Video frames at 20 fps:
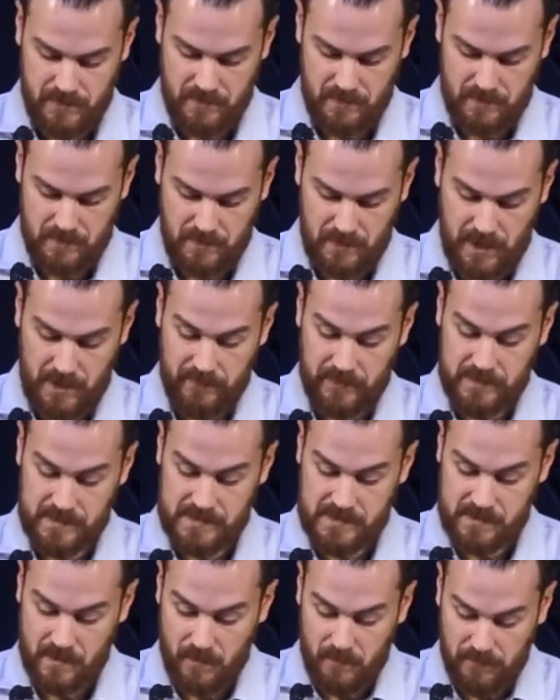Having
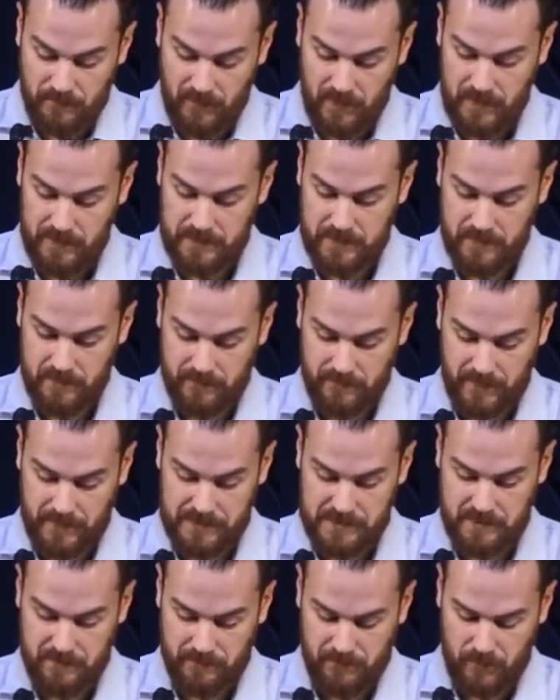so fond an
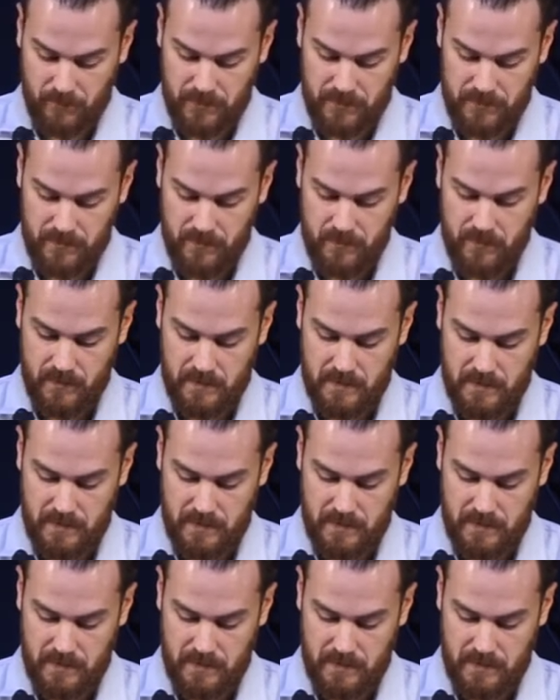affection for you,